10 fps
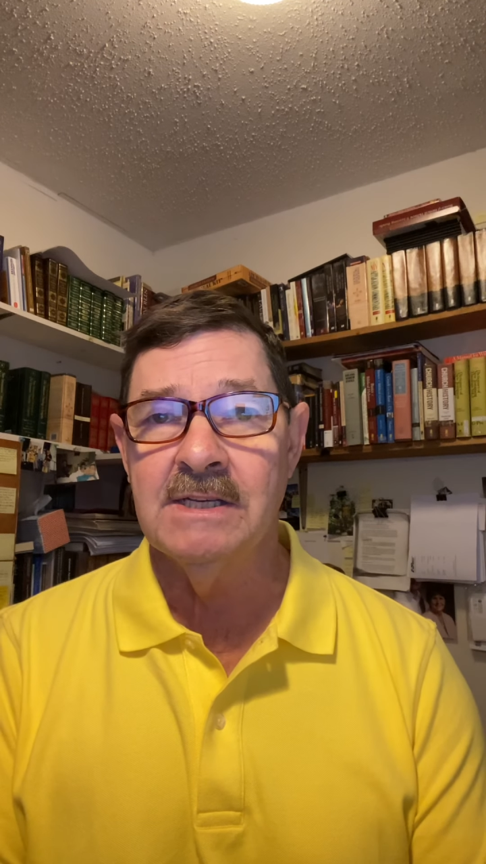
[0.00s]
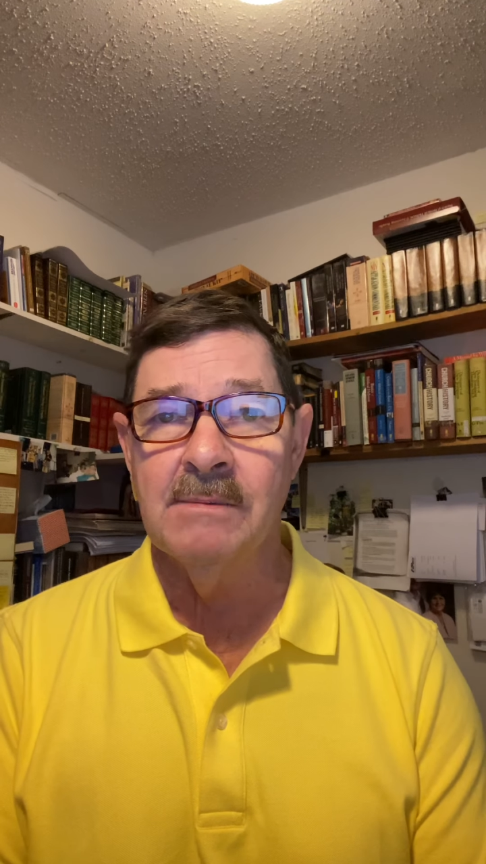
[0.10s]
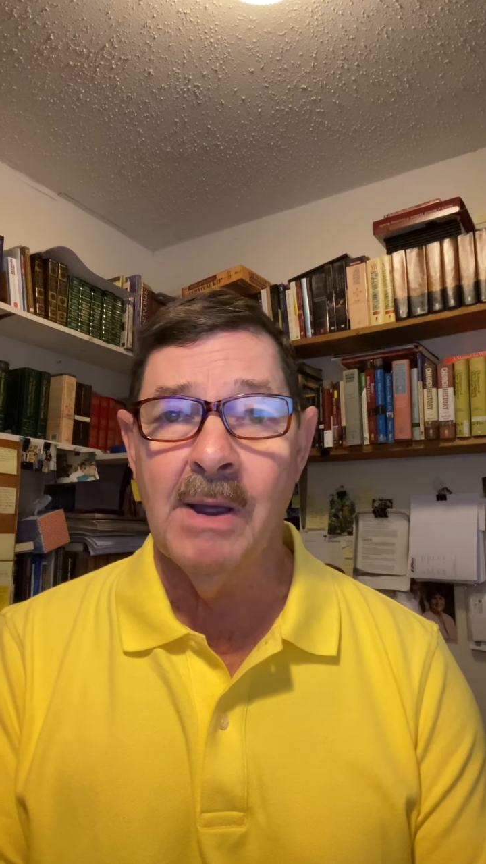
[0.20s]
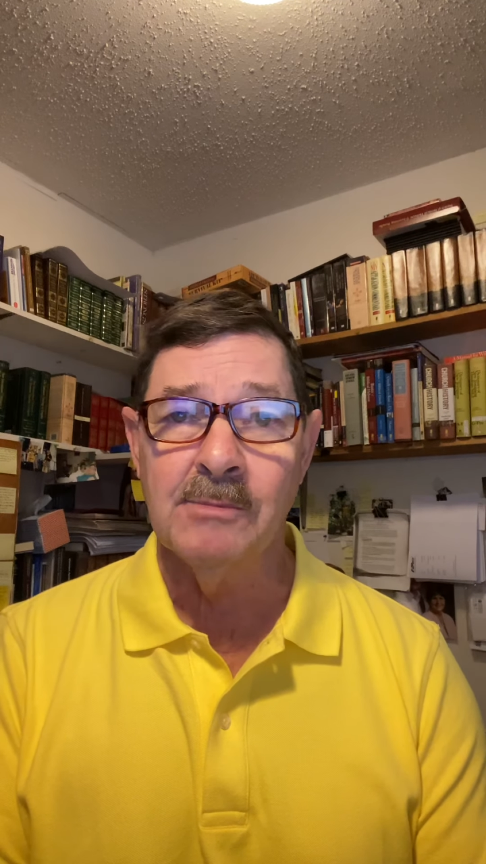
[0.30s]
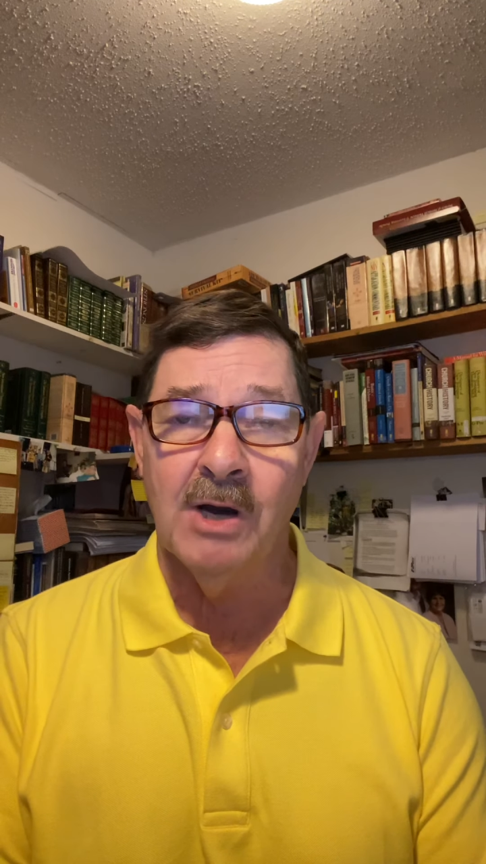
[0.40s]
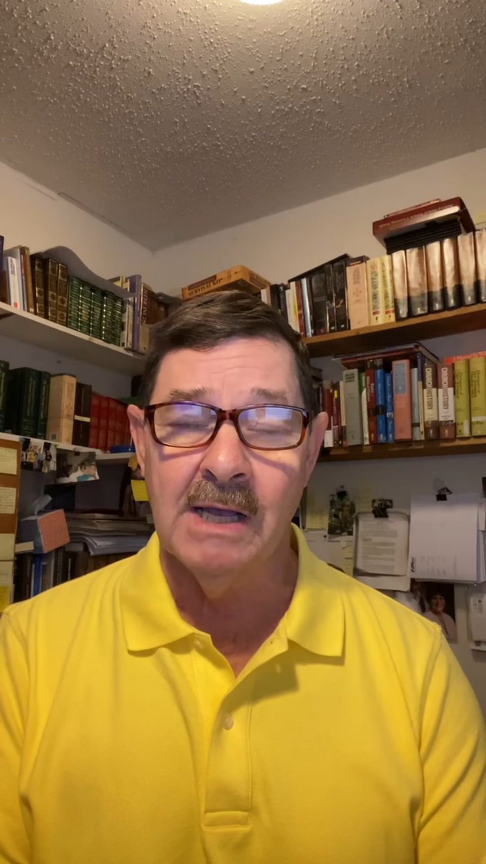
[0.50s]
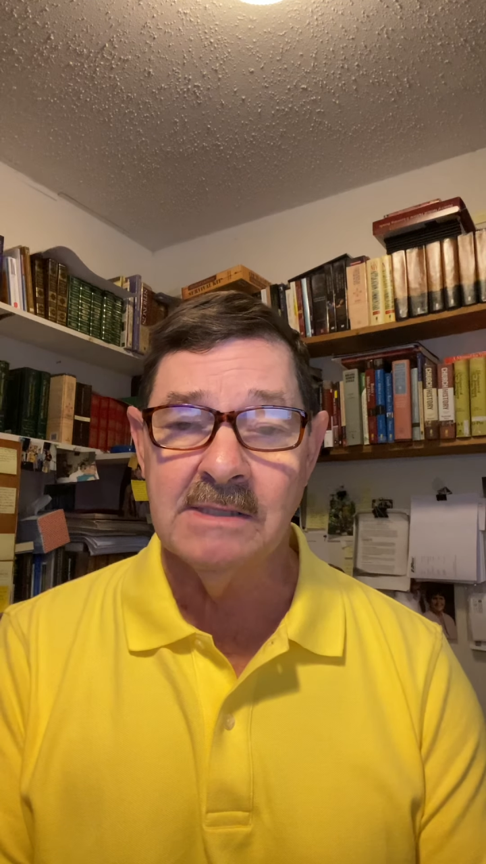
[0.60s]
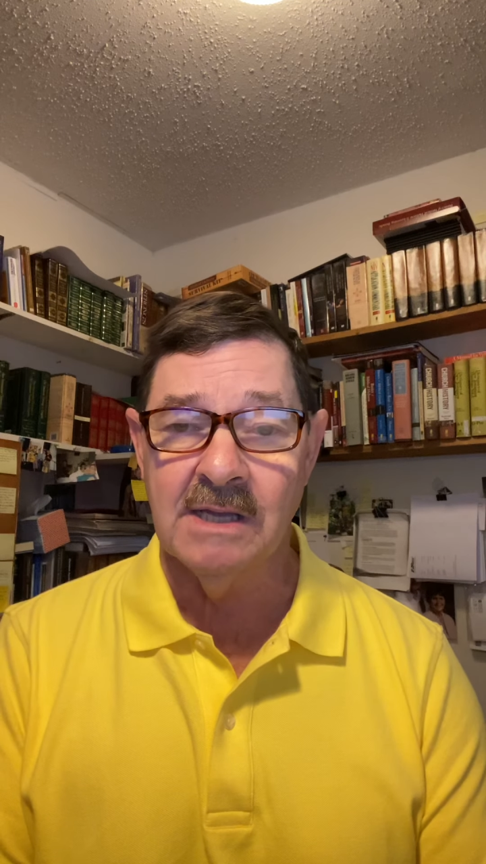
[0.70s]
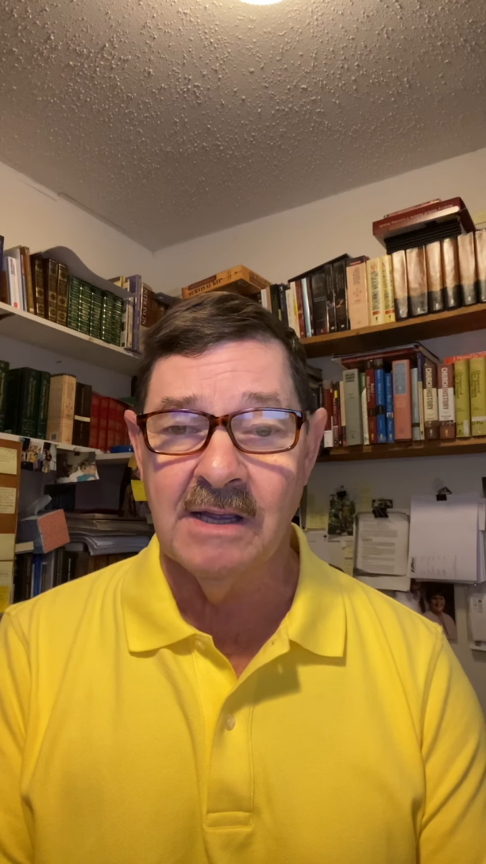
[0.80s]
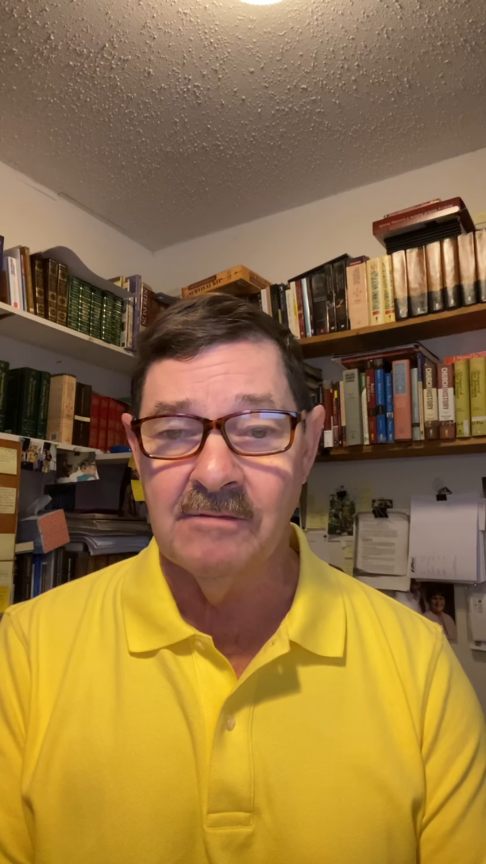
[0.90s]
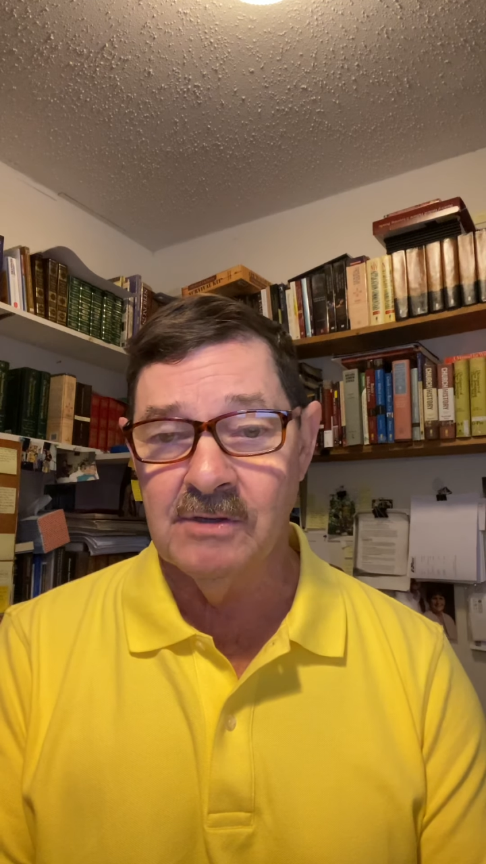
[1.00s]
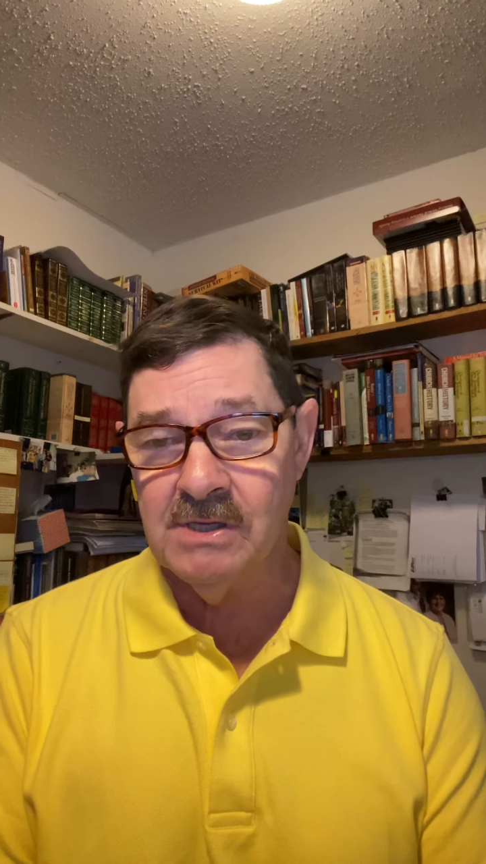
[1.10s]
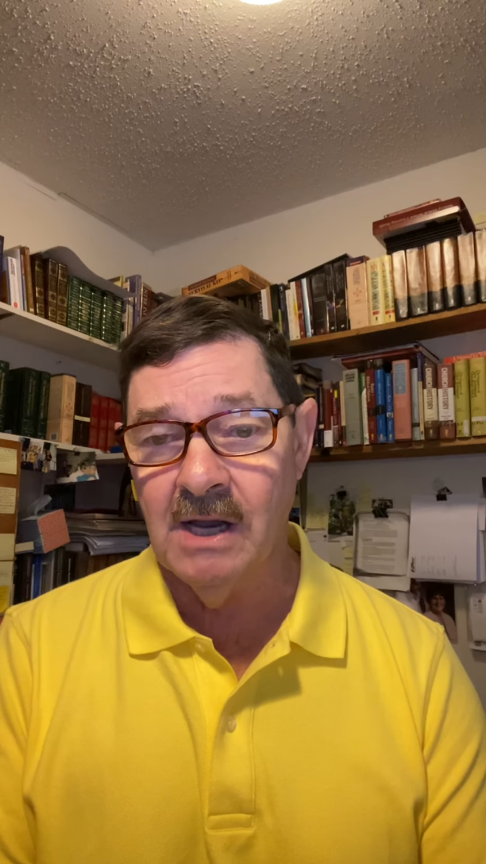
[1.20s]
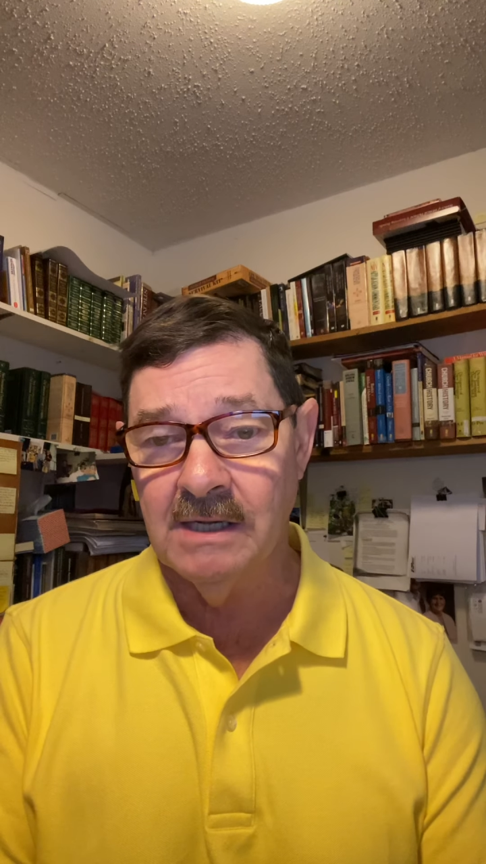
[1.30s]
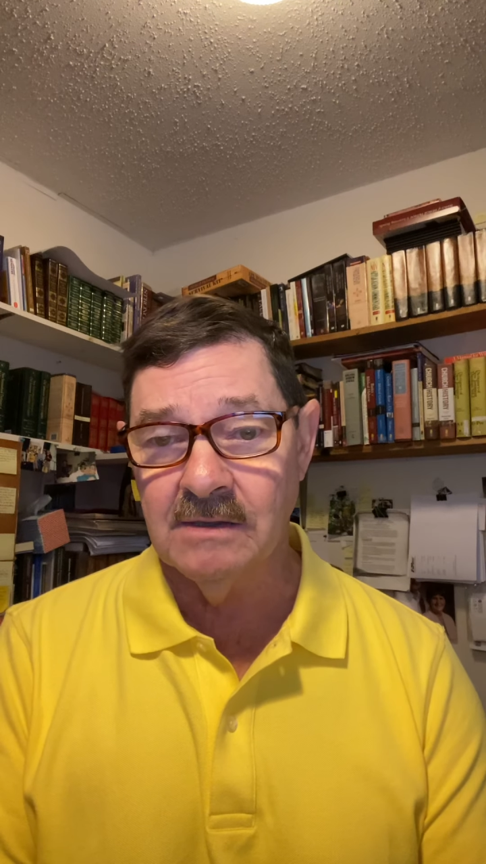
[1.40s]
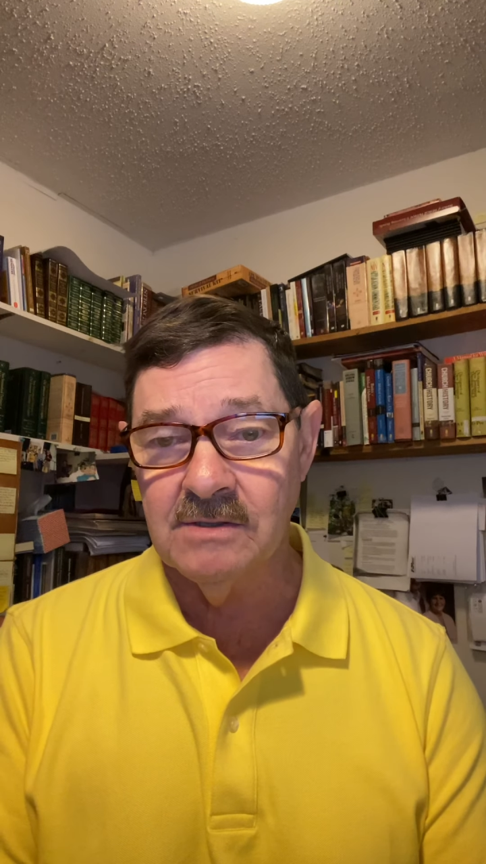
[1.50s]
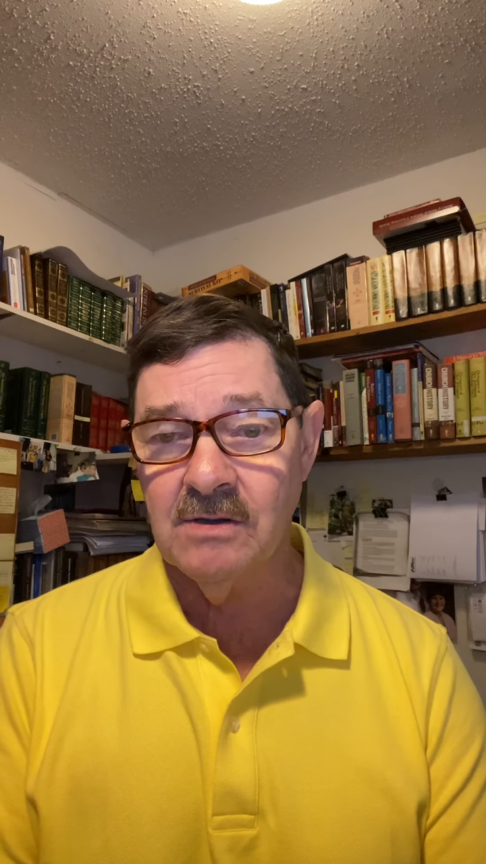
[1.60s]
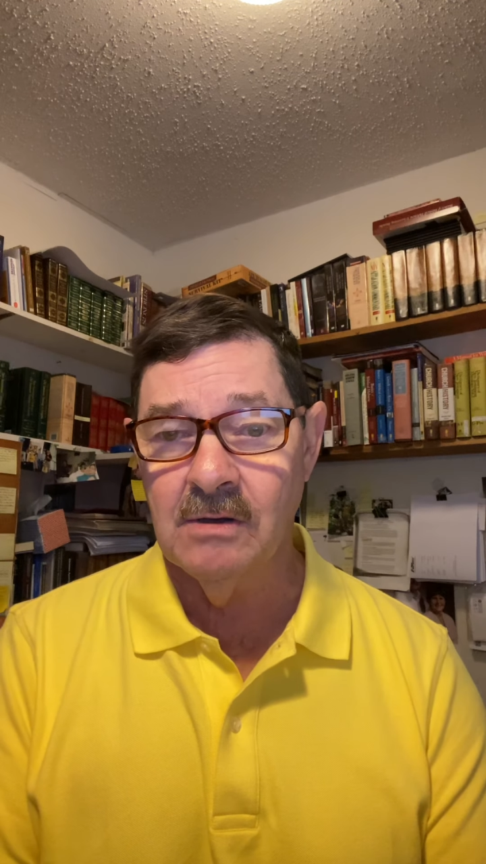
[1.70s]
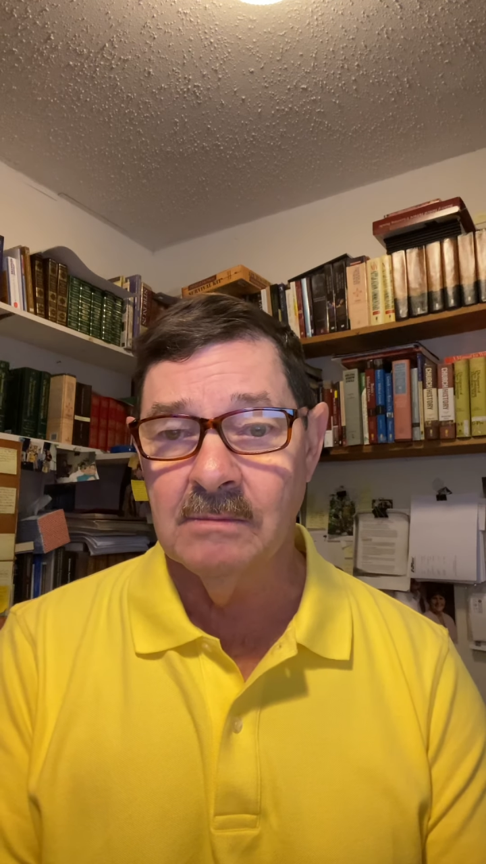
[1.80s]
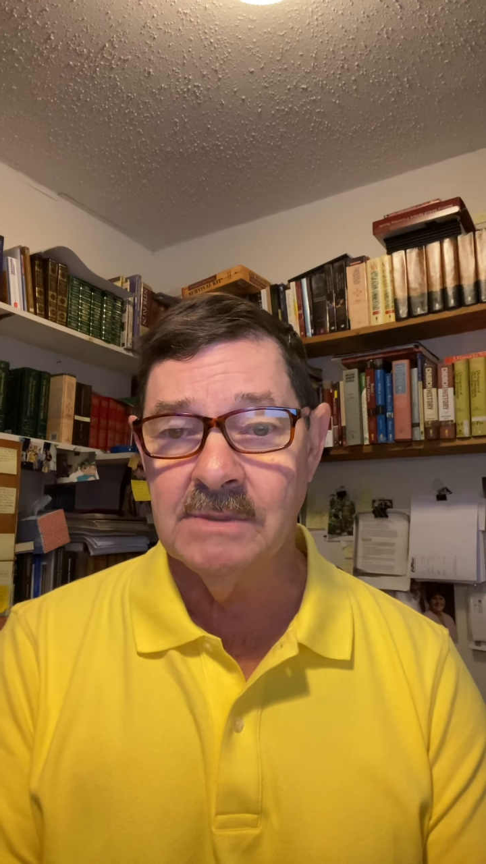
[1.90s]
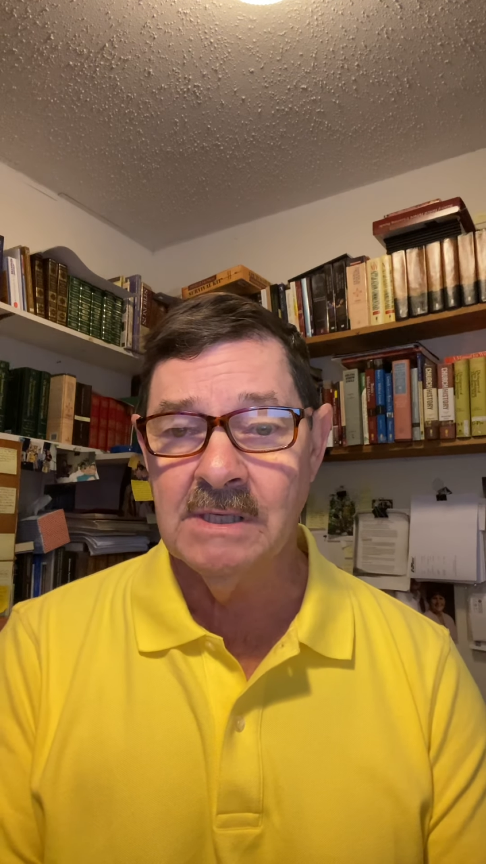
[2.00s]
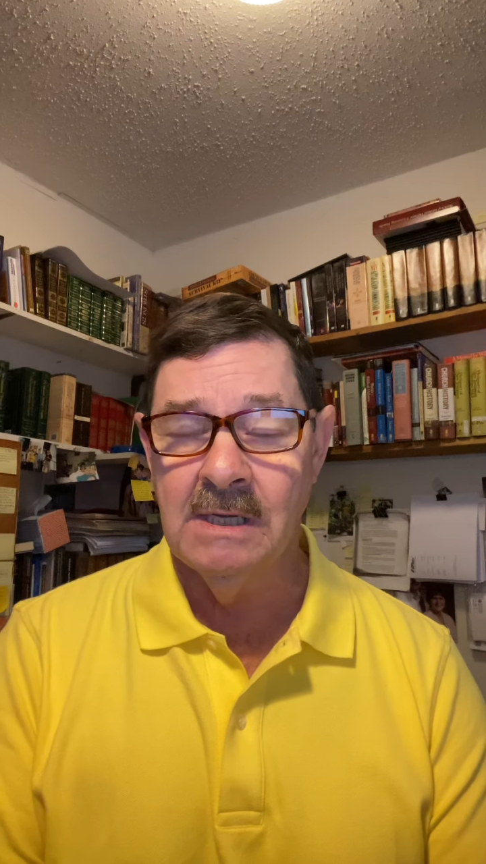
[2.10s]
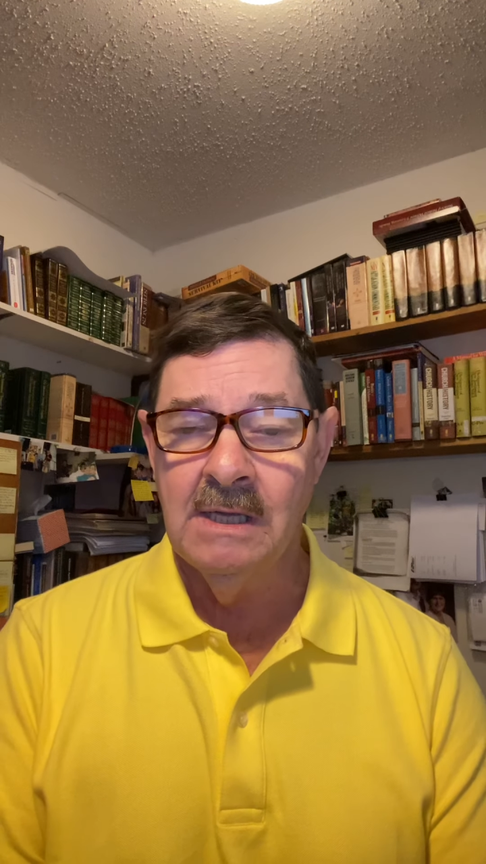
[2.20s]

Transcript: to memorizing and reciting the Psalms.